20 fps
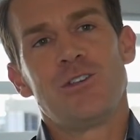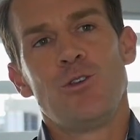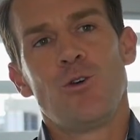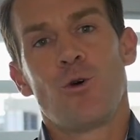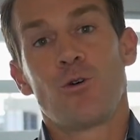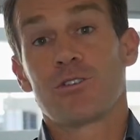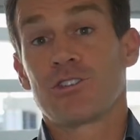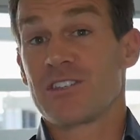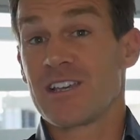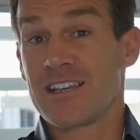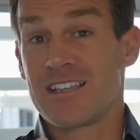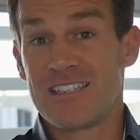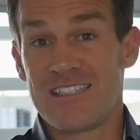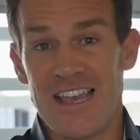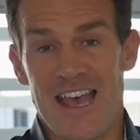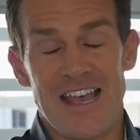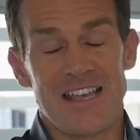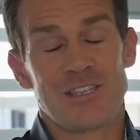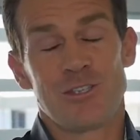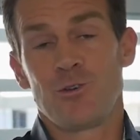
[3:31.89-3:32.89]
your
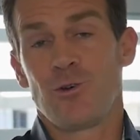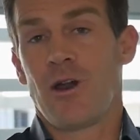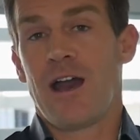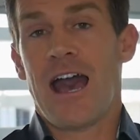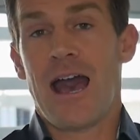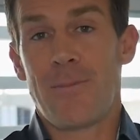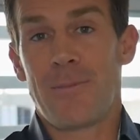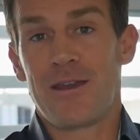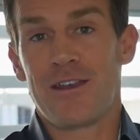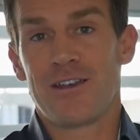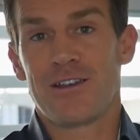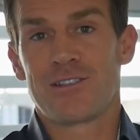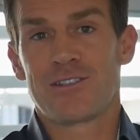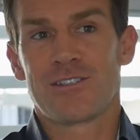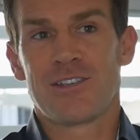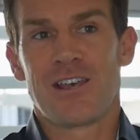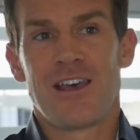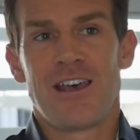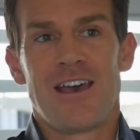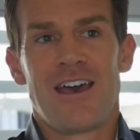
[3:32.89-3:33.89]
success, your
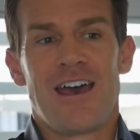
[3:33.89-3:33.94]
happiness,